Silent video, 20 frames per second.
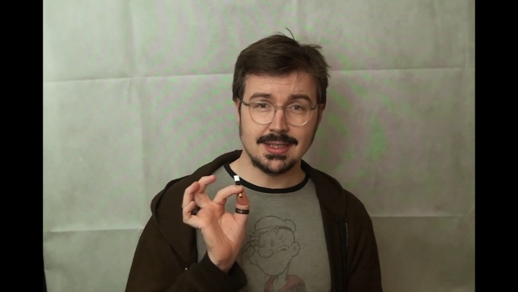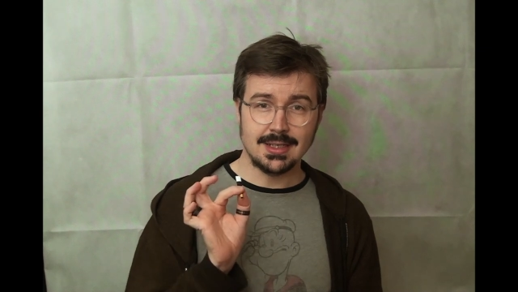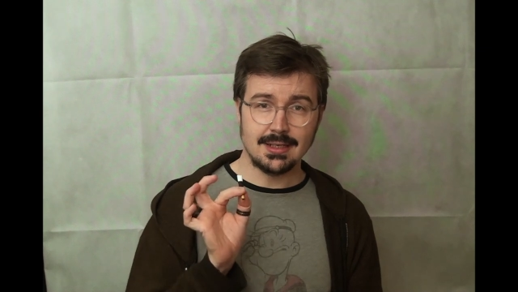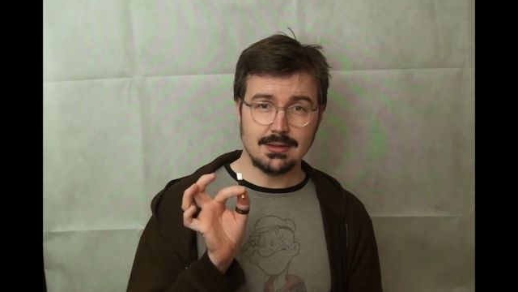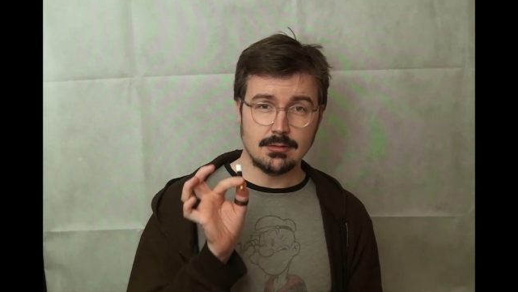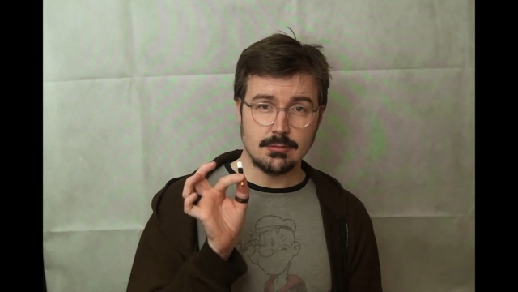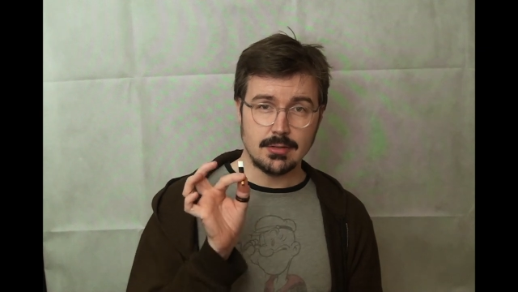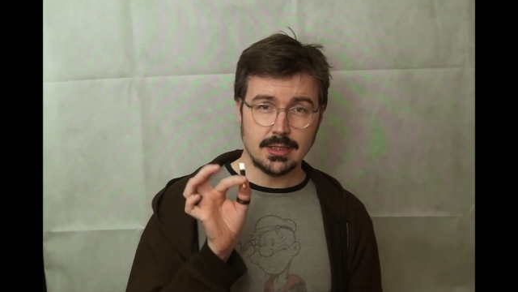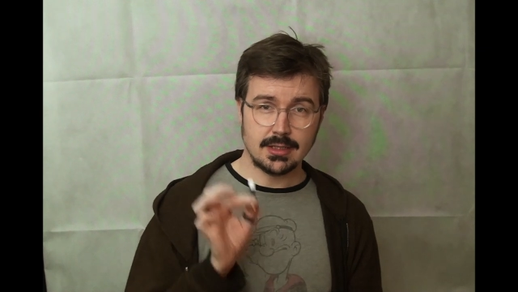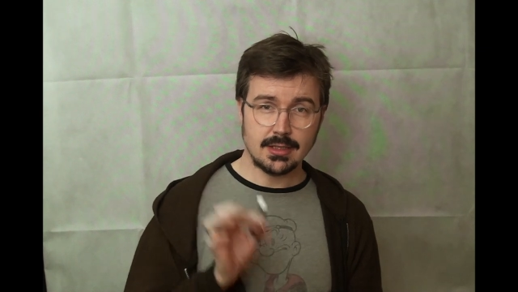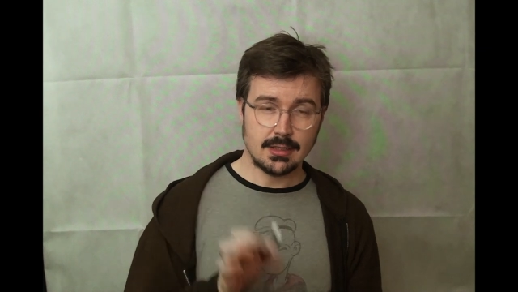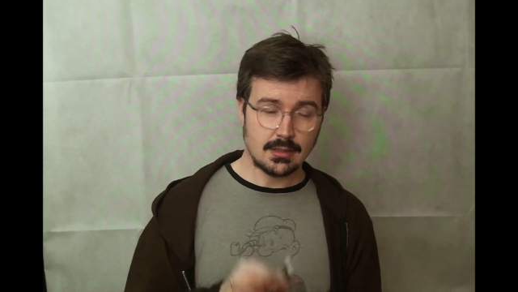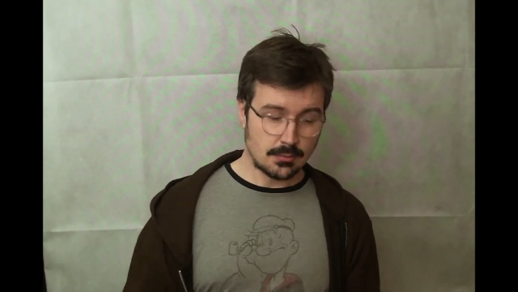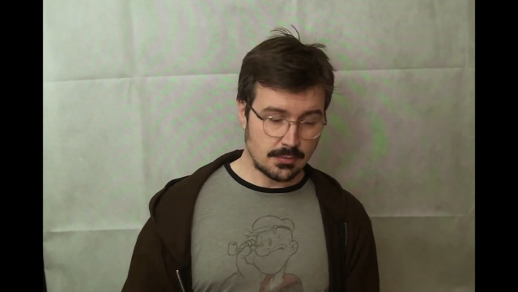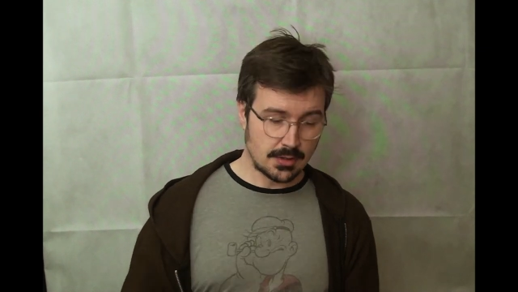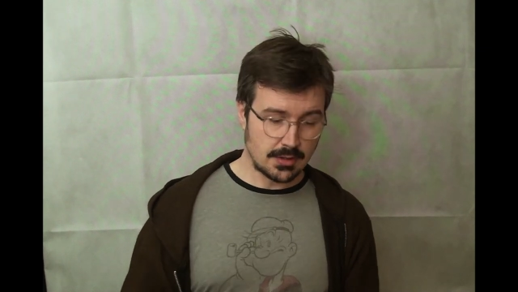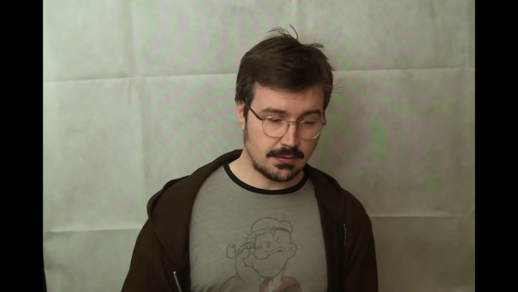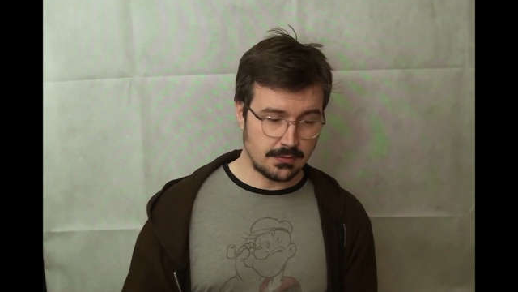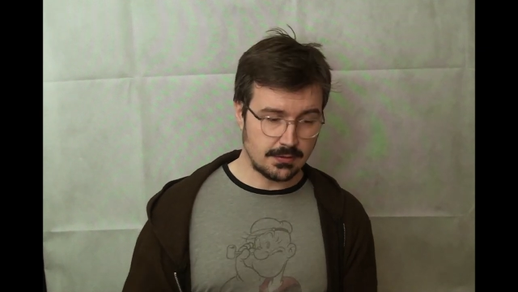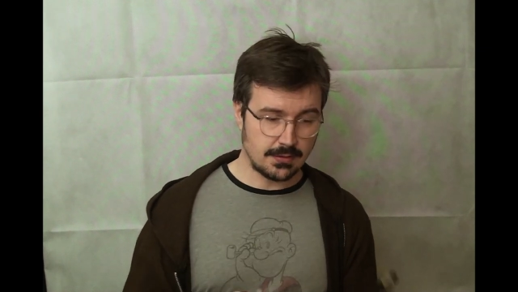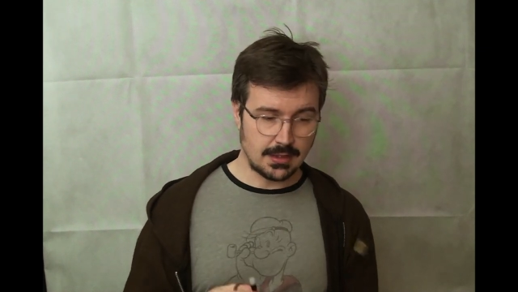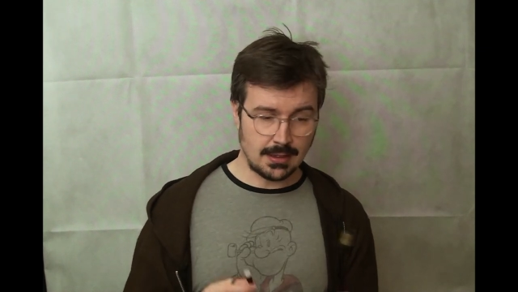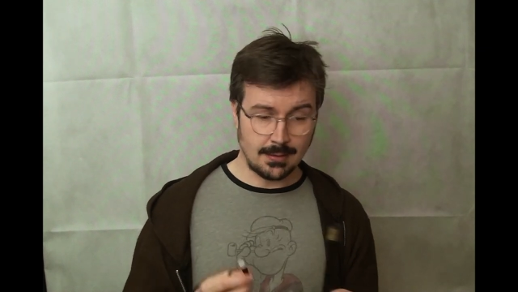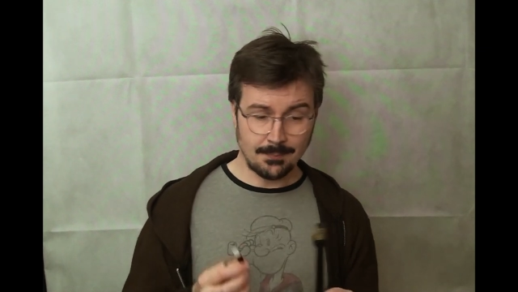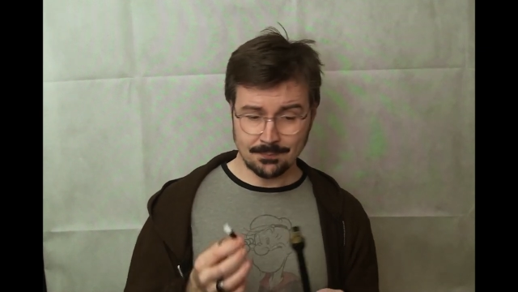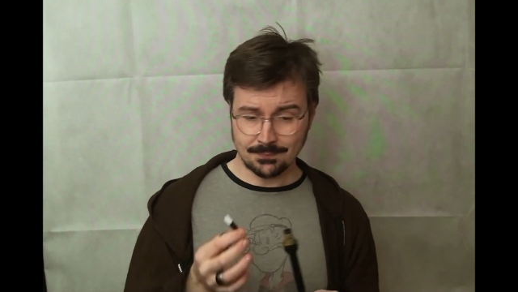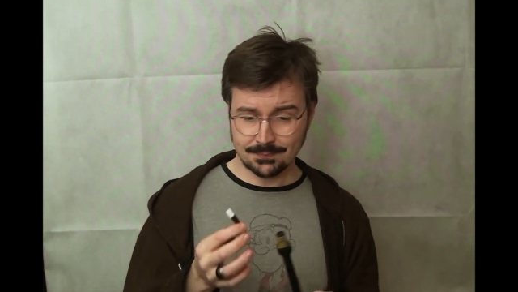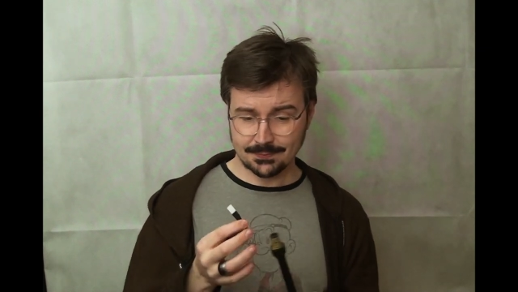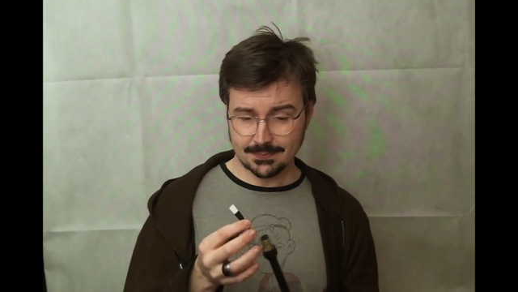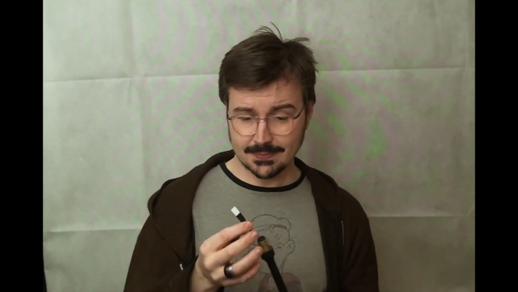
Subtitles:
and get the right kind of reed for that.